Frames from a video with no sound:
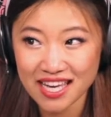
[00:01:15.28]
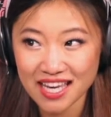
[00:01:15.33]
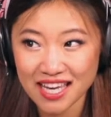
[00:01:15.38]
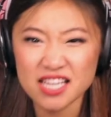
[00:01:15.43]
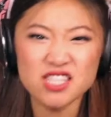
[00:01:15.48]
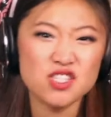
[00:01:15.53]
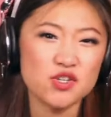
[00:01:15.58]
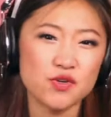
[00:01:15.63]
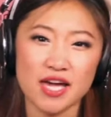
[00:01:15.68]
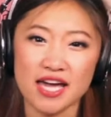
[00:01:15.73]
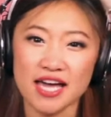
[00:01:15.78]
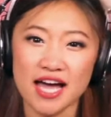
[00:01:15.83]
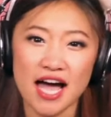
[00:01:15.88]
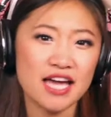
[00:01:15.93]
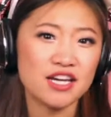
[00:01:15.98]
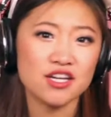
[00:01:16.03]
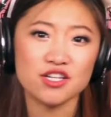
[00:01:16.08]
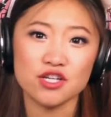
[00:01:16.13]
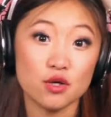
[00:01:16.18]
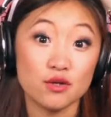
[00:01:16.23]
It's okay,
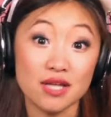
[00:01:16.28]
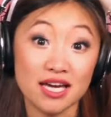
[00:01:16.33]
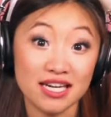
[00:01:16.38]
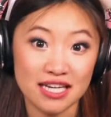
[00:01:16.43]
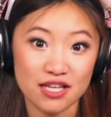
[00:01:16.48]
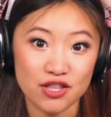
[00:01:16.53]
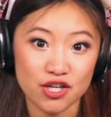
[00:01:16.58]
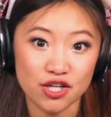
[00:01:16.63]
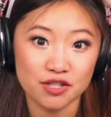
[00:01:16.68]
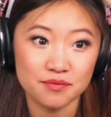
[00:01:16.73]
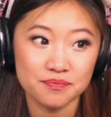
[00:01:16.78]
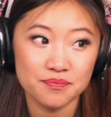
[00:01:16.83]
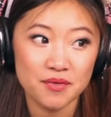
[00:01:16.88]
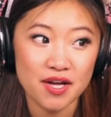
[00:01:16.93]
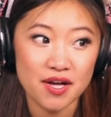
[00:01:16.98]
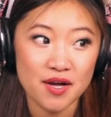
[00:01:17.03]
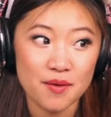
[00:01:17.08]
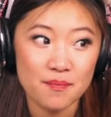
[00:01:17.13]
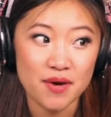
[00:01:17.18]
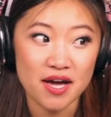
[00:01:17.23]
I didn't know that either.
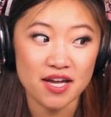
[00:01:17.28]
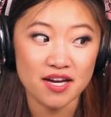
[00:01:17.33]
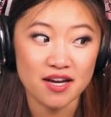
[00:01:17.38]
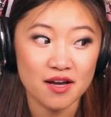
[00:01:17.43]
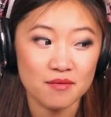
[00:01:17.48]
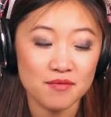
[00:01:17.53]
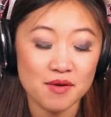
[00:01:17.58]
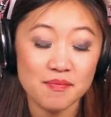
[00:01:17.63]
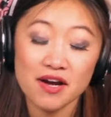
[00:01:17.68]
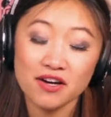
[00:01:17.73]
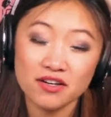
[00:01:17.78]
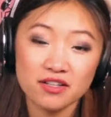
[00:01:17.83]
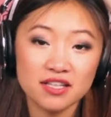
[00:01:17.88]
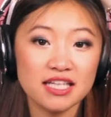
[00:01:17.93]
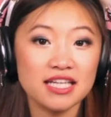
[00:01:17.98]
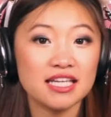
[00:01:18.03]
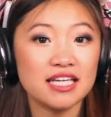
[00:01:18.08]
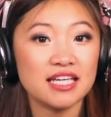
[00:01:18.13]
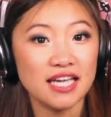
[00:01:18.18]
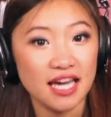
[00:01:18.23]
But
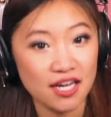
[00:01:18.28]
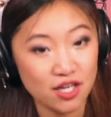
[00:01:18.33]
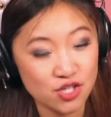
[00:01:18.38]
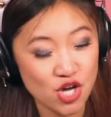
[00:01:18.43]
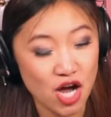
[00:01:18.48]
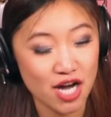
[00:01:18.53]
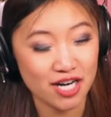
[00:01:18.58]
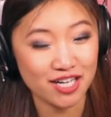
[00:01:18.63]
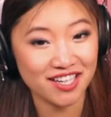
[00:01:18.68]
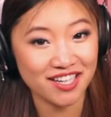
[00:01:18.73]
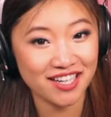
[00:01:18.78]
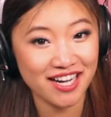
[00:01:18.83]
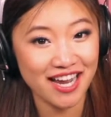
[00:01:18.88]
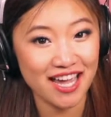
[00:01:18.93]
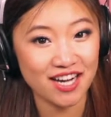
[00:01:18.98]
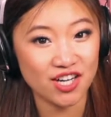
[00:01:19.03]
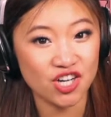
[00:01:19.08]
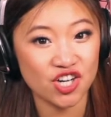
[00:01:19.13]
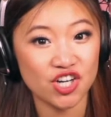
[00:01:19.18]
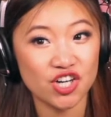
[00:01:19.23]
apparently he had a daughter,
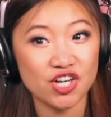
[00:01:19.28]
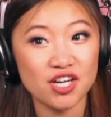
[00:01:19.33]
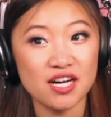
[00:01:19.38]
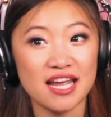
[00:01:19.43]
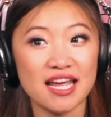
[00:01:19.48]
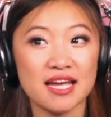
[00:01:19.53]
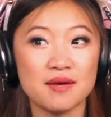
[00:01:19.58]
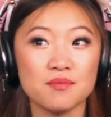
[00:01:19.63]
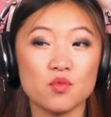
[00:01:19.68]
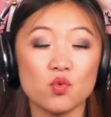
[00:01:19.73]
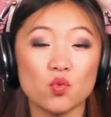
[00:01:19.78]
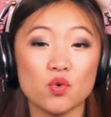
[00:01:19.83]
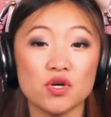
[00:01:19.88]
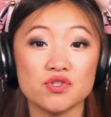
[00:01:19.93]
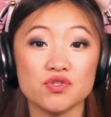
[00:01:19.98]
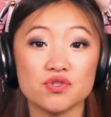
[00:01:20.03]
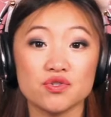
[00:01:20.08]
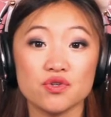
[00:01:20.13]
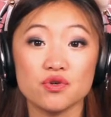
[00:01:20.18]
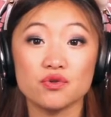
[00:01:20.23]
and her name
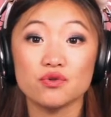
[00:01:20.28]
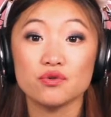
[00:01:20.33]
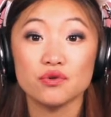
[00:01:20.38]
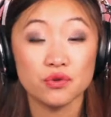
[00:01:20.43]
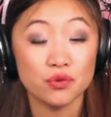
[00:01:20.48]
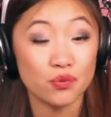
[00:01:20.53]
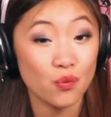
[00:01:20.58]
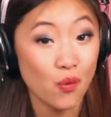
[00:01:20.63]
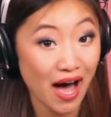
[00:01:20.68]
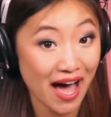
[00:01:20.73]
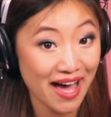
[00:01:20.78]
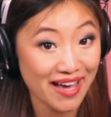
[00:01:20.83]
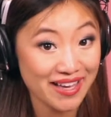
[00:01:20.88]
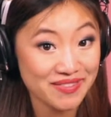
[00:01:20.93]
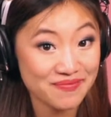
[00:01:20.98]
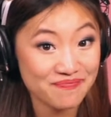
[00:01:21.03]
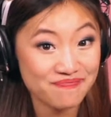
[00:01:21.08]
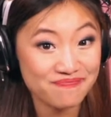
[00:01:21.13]
was Nuwa.